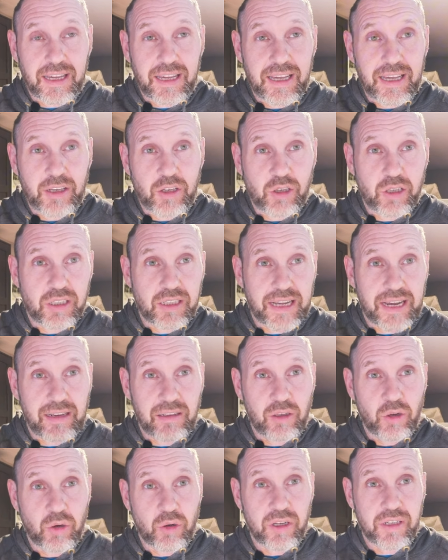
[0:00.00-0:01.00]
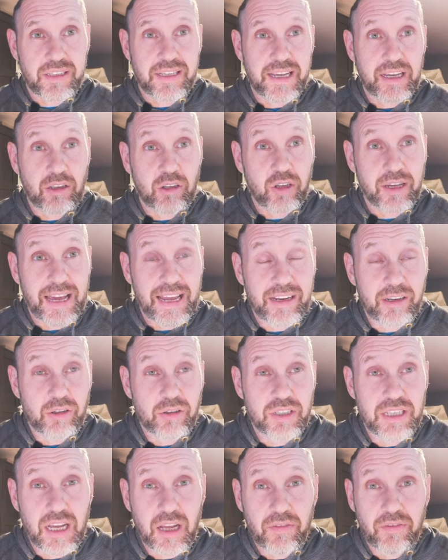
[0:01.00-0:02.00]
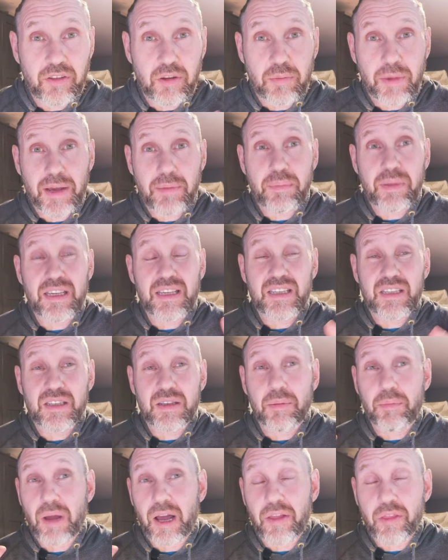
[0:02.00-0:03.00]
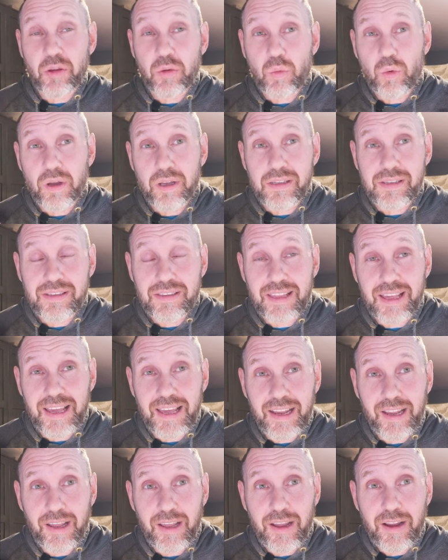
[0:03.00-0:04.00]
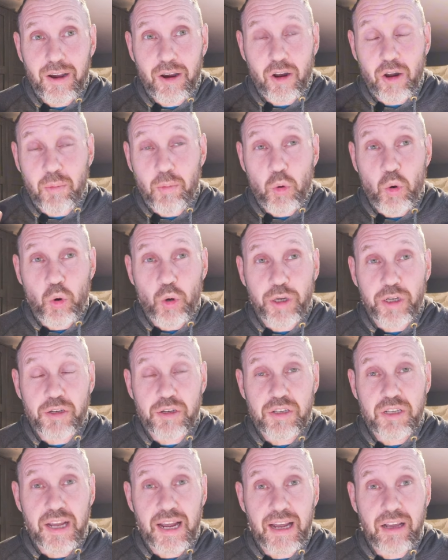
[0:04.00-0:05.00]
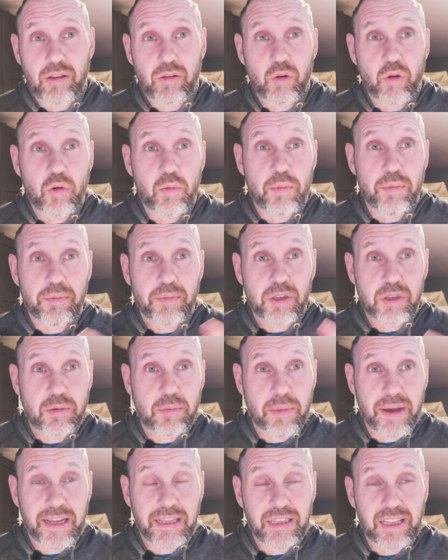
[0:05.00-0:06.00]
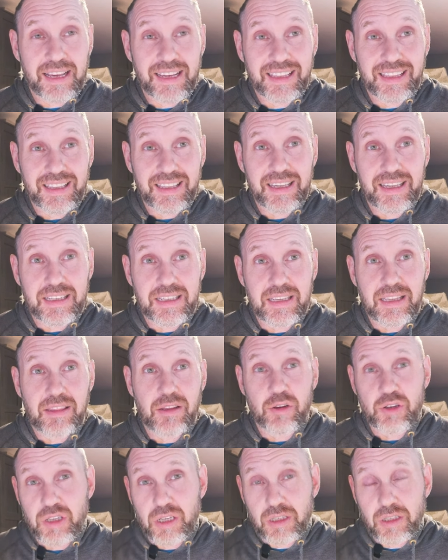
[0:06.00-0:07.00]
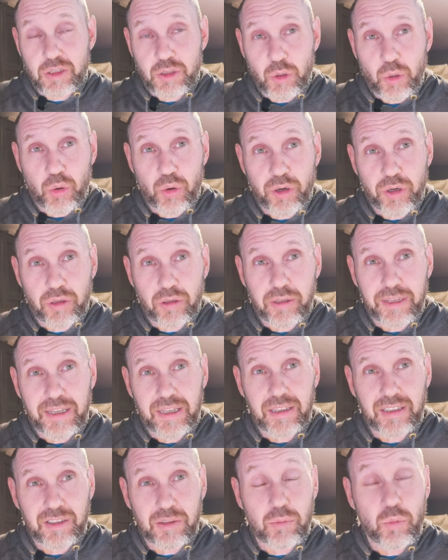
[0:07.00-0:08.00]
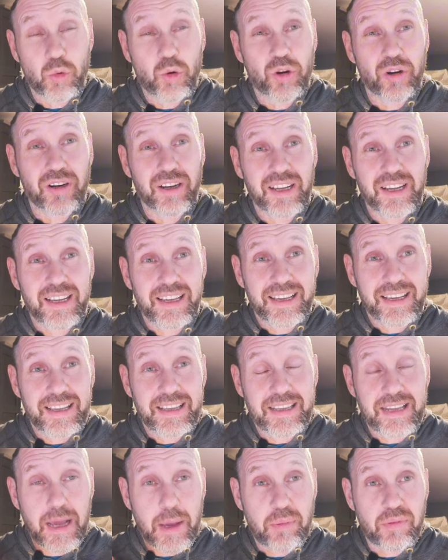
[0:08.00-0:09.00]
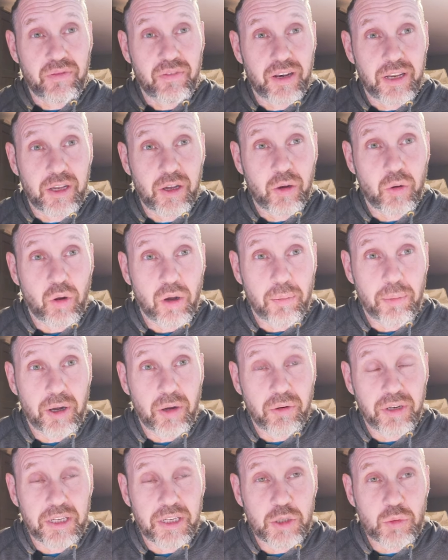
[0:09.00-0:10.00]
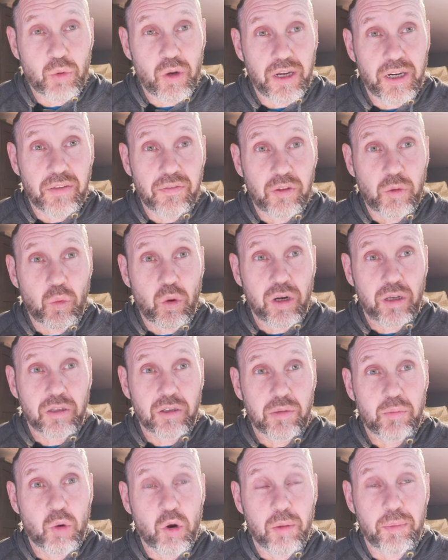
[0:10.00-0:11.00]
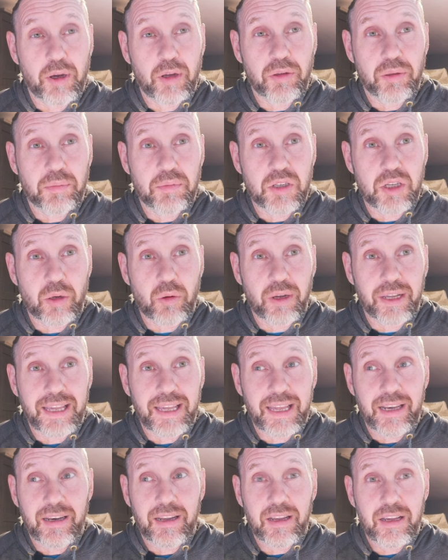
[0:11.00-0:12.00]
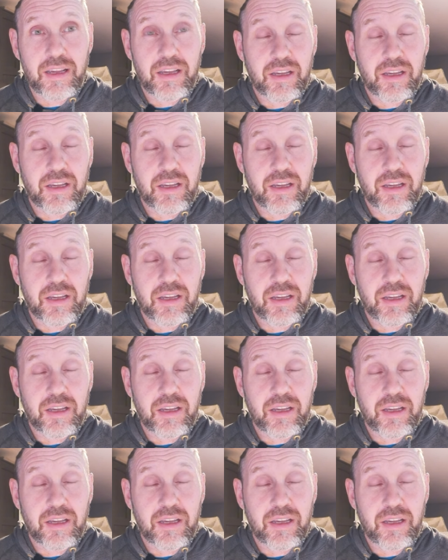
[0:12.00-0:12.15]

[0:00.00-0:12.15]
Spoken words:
and you can download it and take a look at it yourself. There might be some other ones that are more your style, or you might like these. And there's a tutorial, like a little more in-depth video about each one if you want to learn more about them. So again,